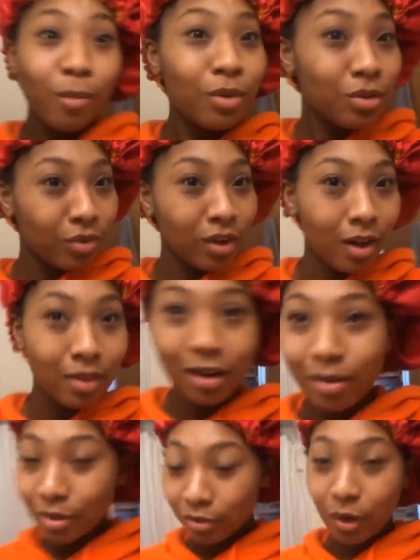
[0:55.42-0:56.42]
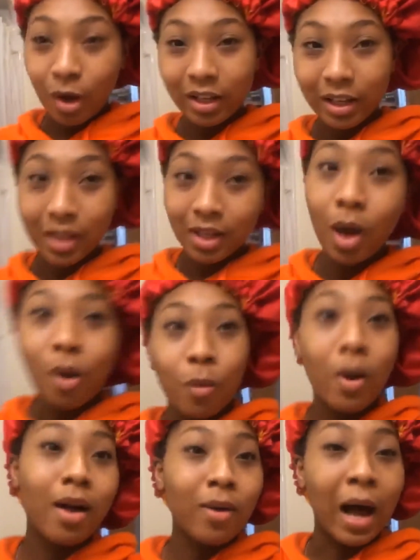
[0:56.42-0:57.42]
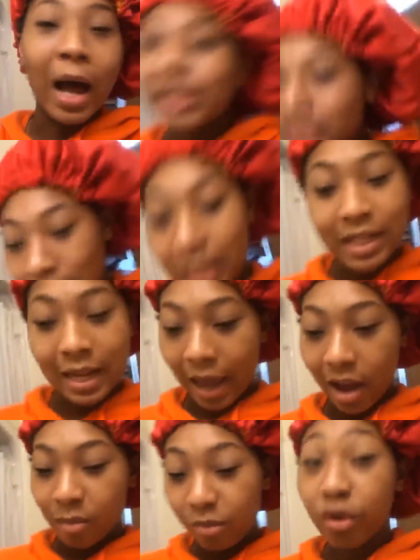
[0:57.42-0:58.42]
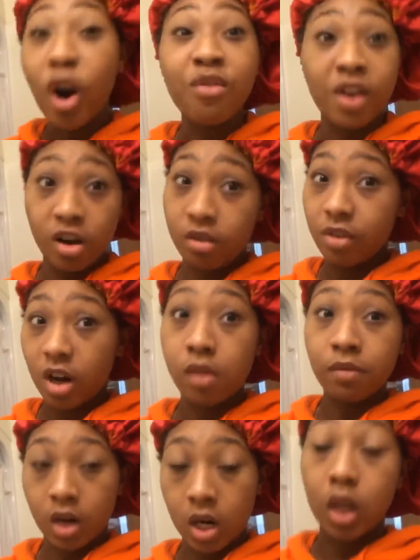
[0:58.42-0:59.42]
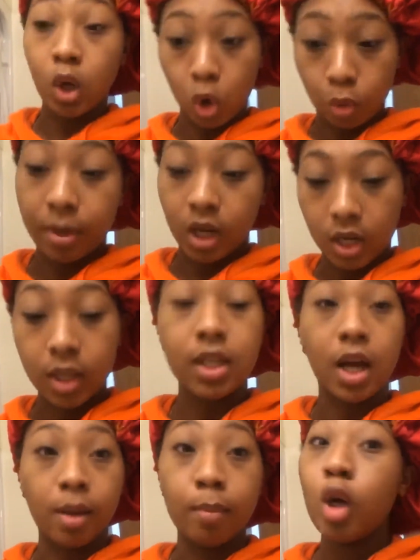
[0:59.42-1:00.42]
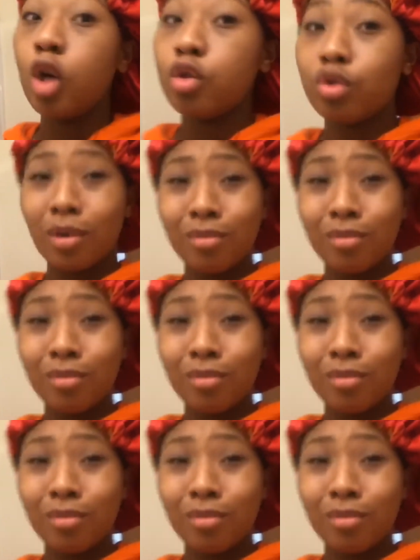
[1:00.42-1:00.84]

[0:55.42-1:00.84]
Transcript: forgot that I was vlogging. Well, I took a nap for a very, very, very long period of time. So I'm